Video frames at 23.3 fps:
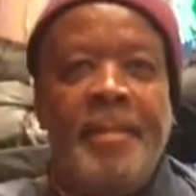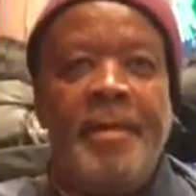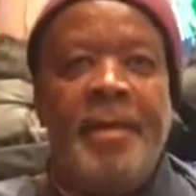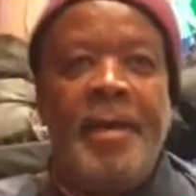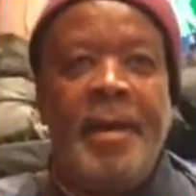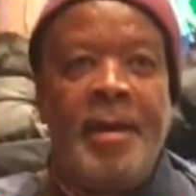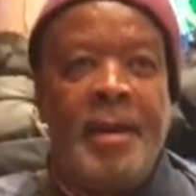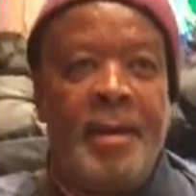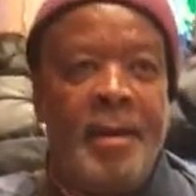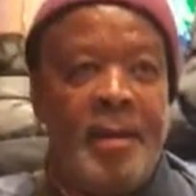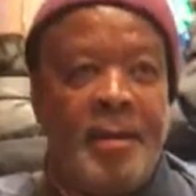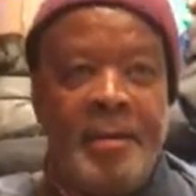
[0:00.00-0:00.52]

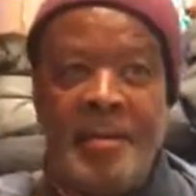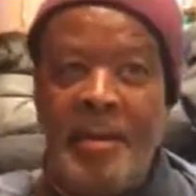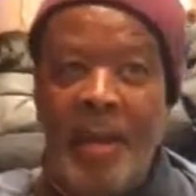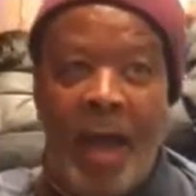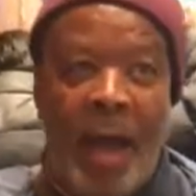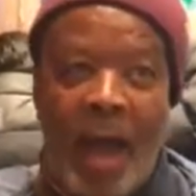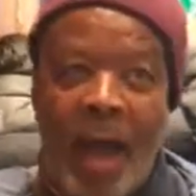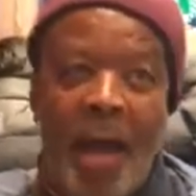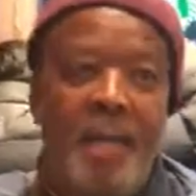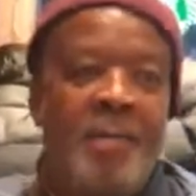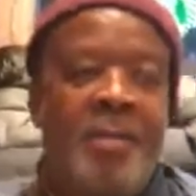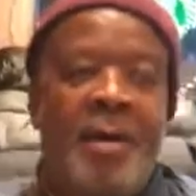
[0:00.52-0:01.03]
Yeah,
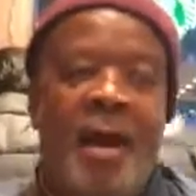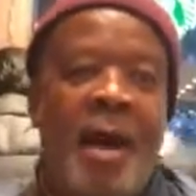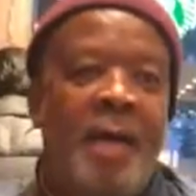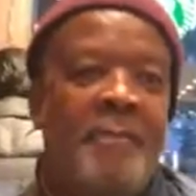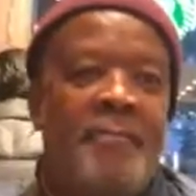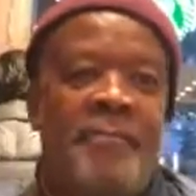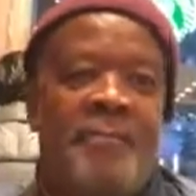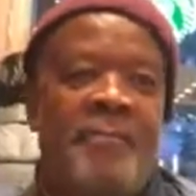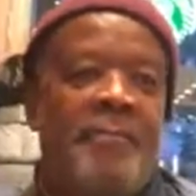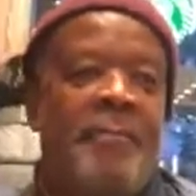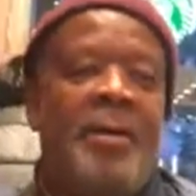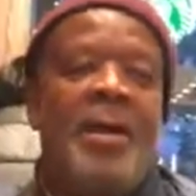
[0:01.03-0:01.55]

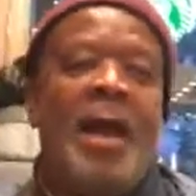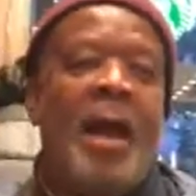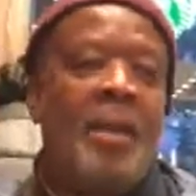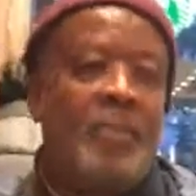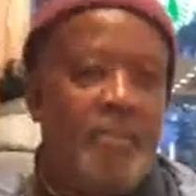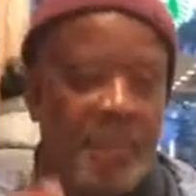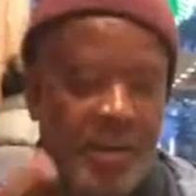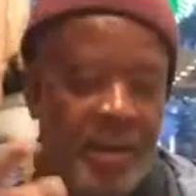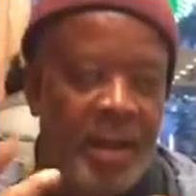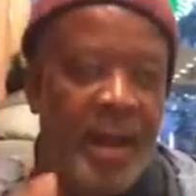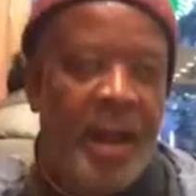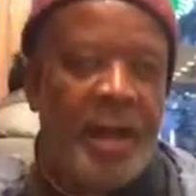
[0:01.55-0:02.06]
when
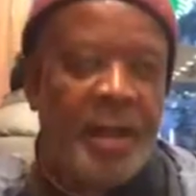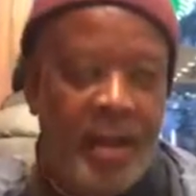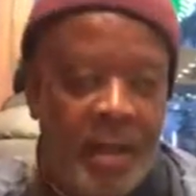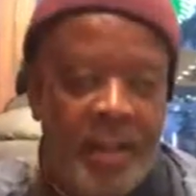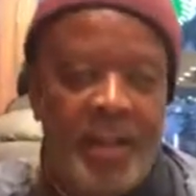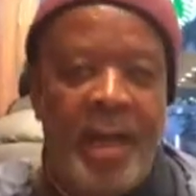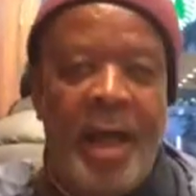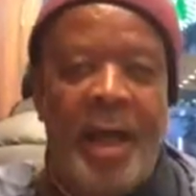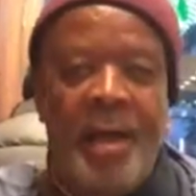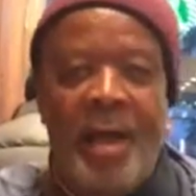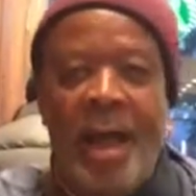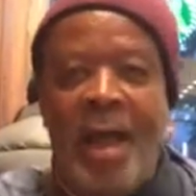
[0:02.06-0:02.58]
I
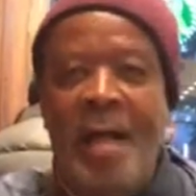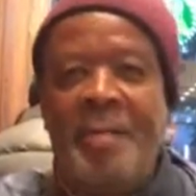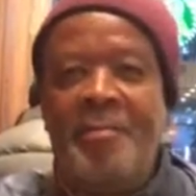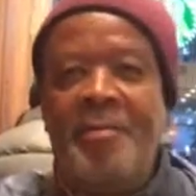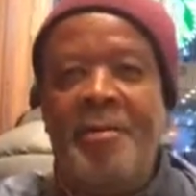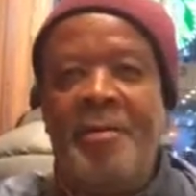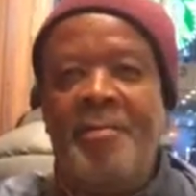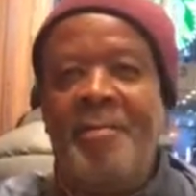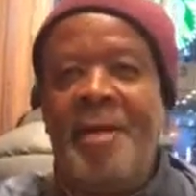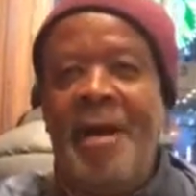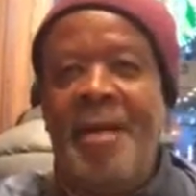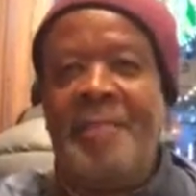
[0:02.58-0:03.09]
got that
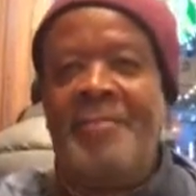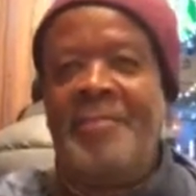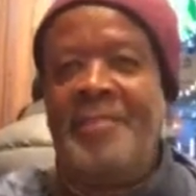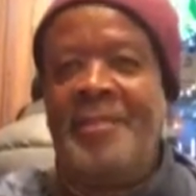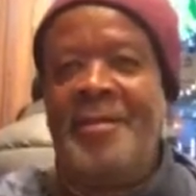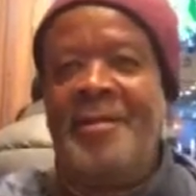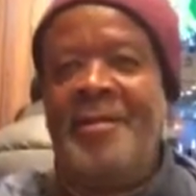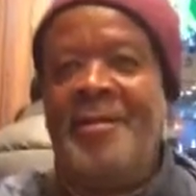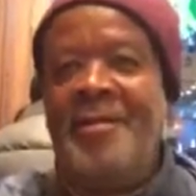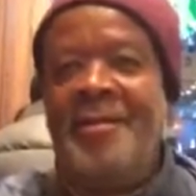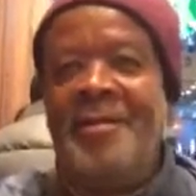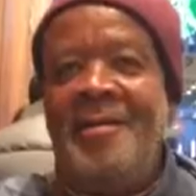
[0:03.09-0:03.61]
album
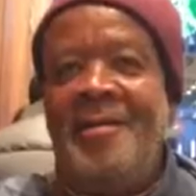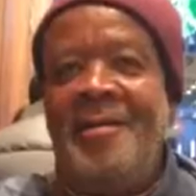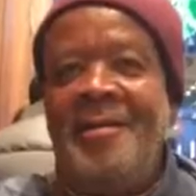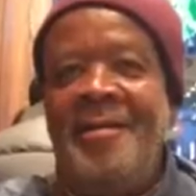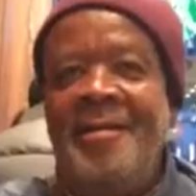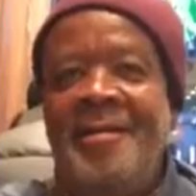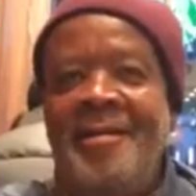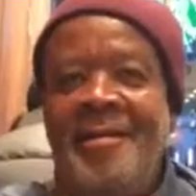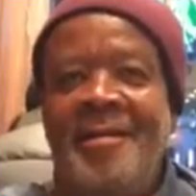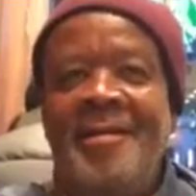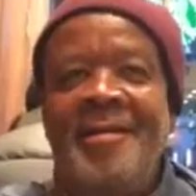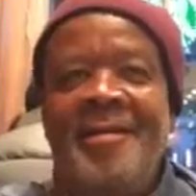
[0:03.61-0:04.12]
after,
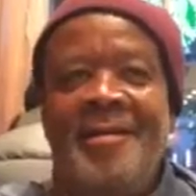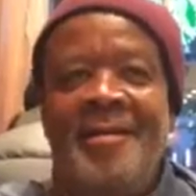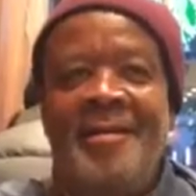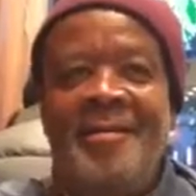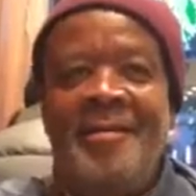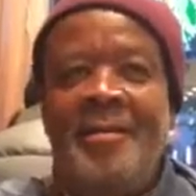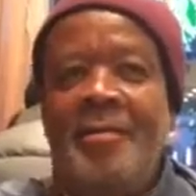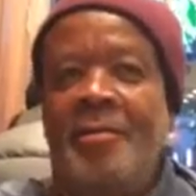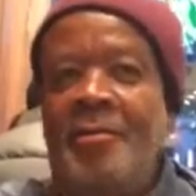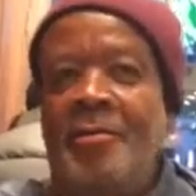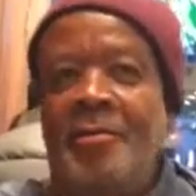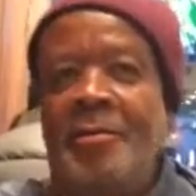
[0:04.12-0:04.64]

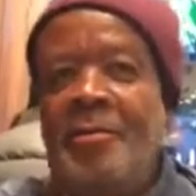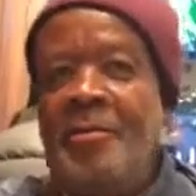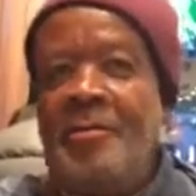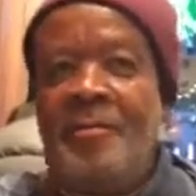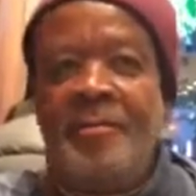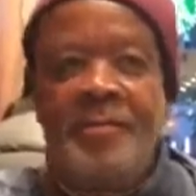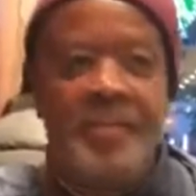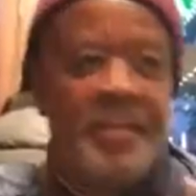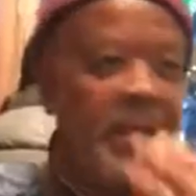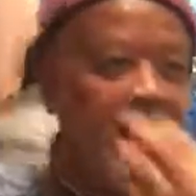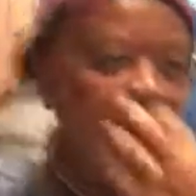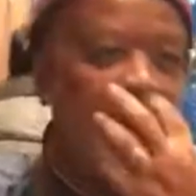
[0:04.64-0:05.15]

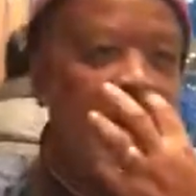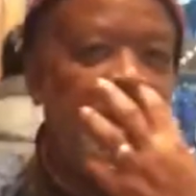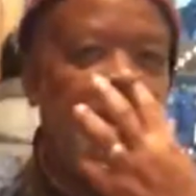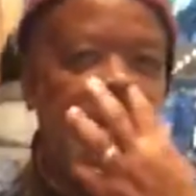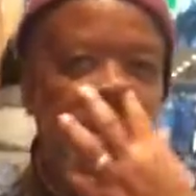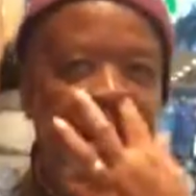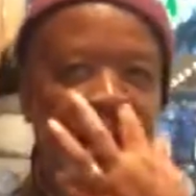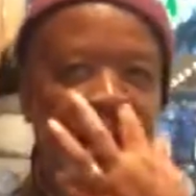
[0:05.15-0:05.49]
years